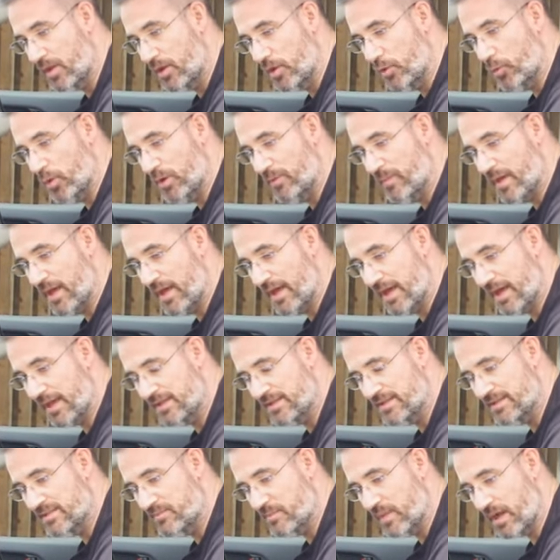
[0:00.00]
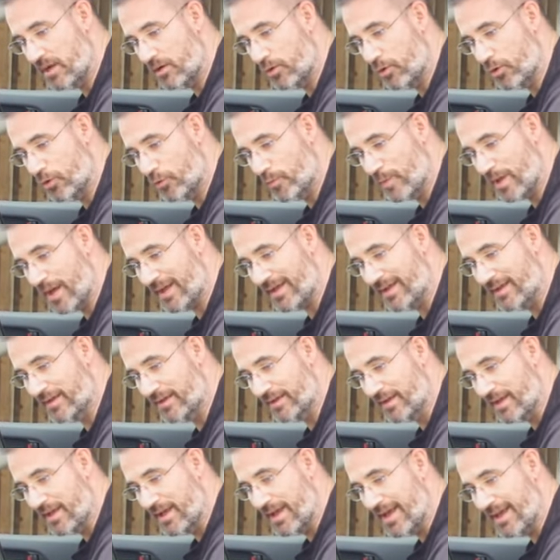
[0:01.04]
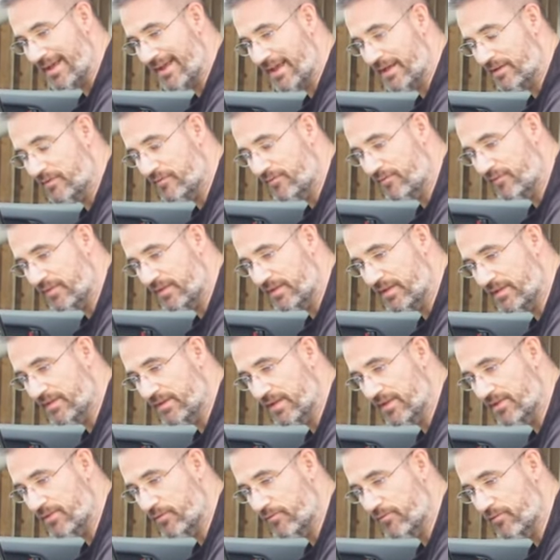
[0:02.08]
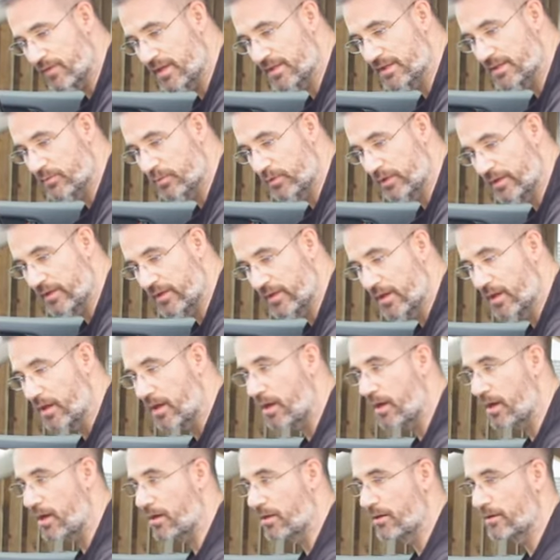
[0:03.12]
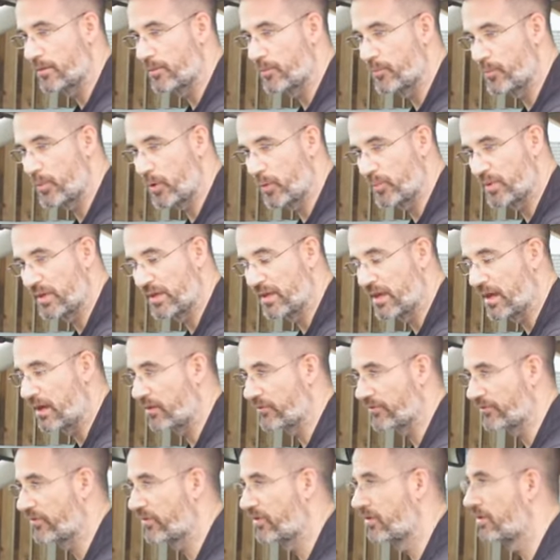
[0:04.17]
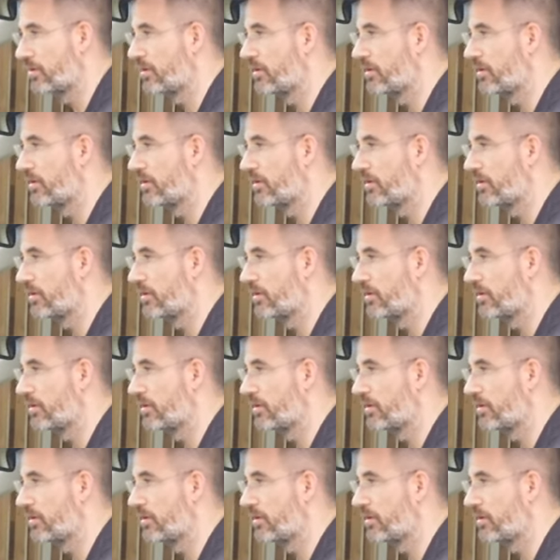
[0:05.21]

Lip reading: When my hand is in my lower back, I can feel that the vertebrae are popping out.